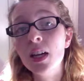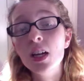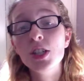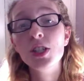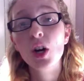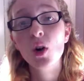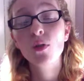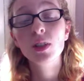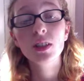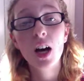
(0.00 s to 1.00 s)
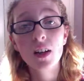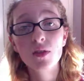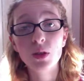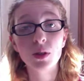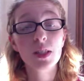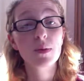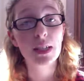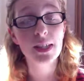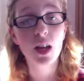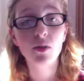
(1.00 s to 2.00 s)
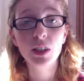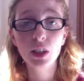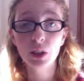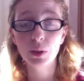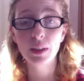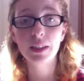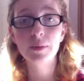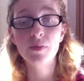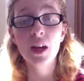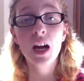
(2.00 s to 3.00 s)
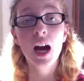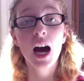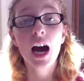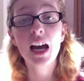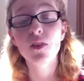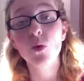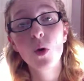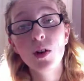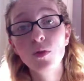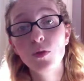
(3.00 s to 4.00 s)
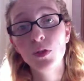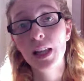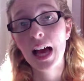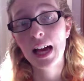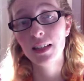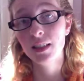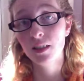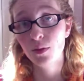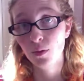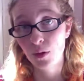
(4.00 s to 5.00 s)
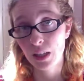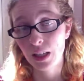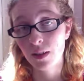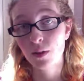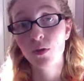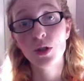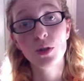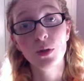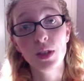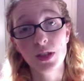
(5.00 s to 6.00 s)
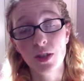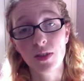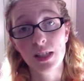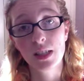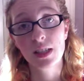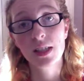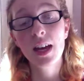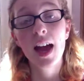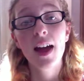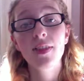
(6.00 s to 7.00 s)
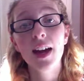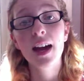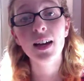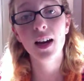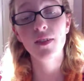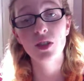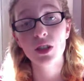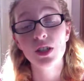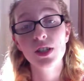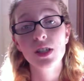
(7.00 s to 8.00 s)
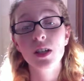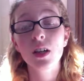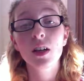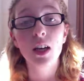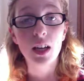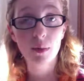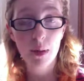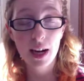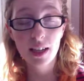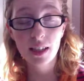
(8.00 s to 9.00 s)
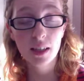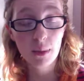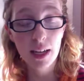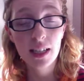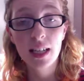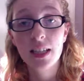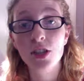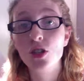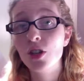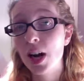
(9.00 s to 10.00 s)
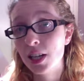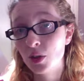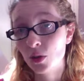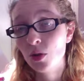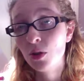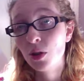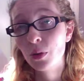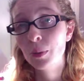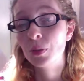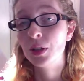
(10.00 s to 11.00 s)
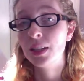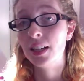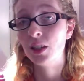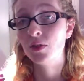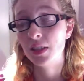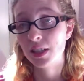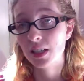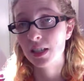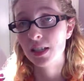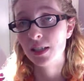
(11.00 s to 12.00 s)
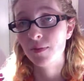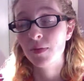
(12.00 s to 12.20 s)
So for a lot of doulas, myself included, I have one flat fee for doula services, and that covers, in my case, I do 2 to 3 prenatal visits,